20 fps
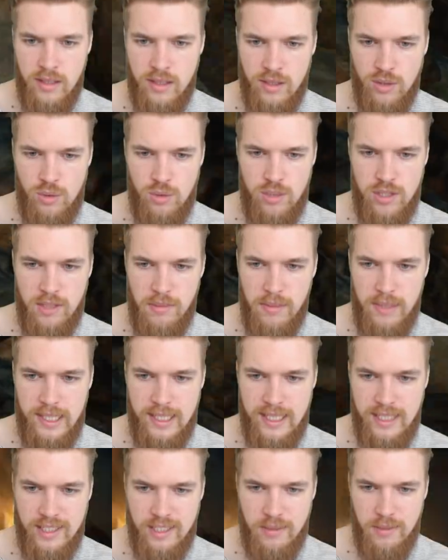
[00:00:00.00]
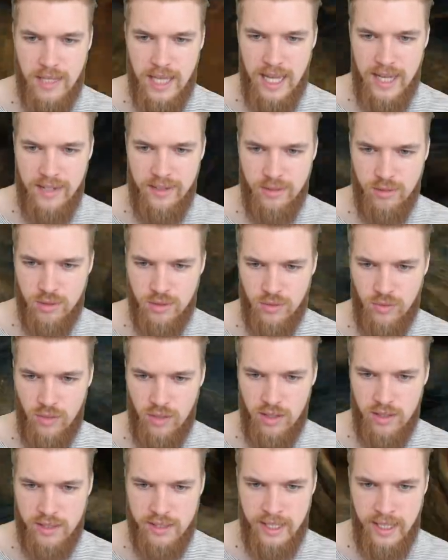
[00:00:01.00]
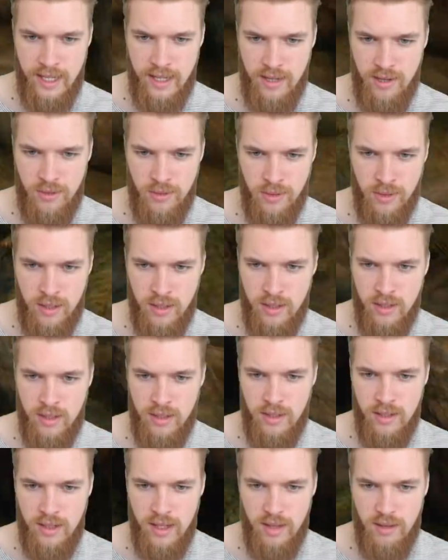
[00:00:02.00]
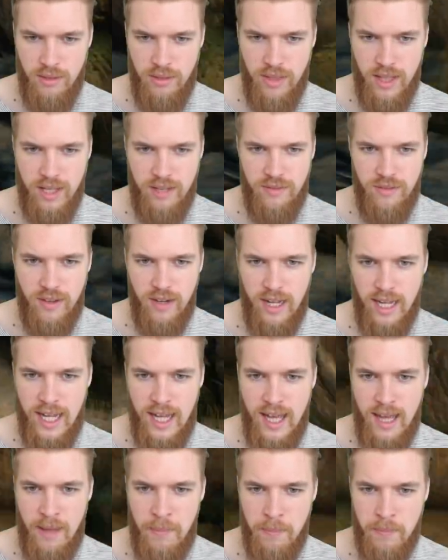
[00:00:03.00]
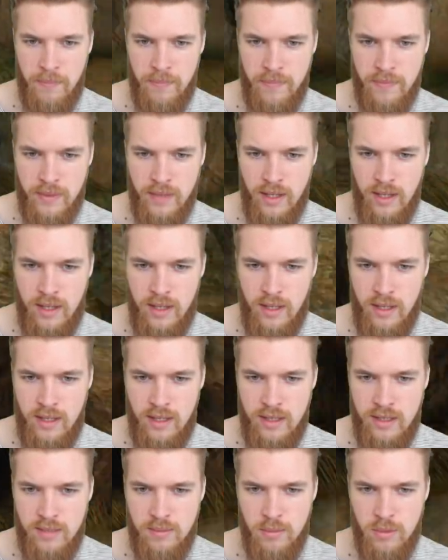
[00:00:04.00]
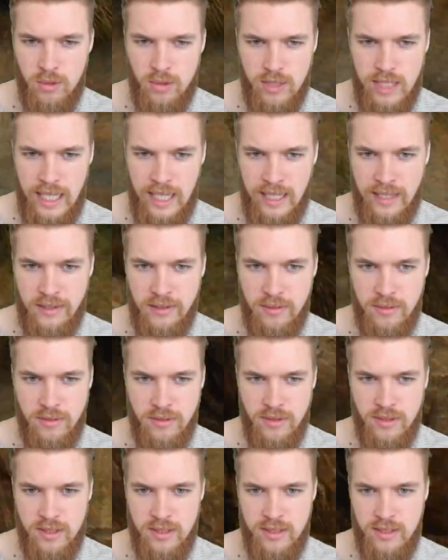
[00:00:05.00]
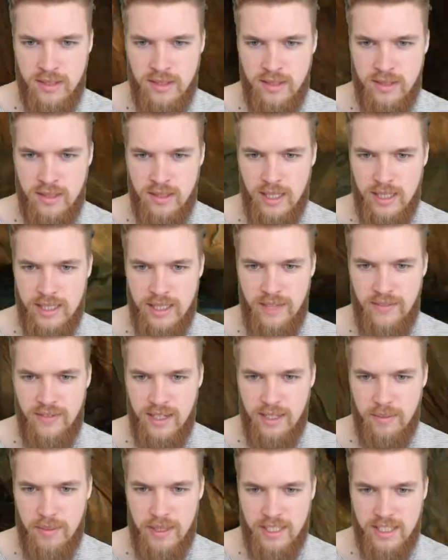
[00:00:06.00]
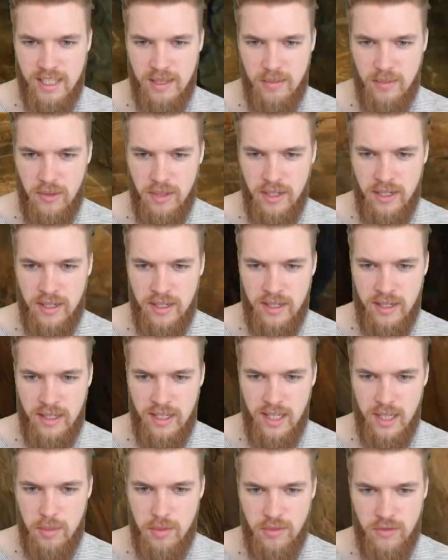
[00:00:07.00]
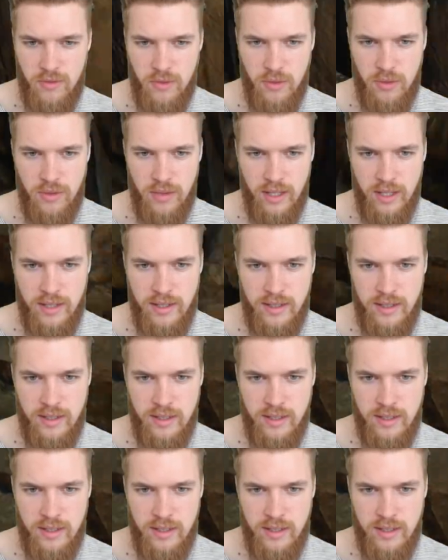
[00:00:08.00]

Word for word: Oh, somebody's lit some candles for us. How how thankful I am. More candles. Definitely been someone here before then.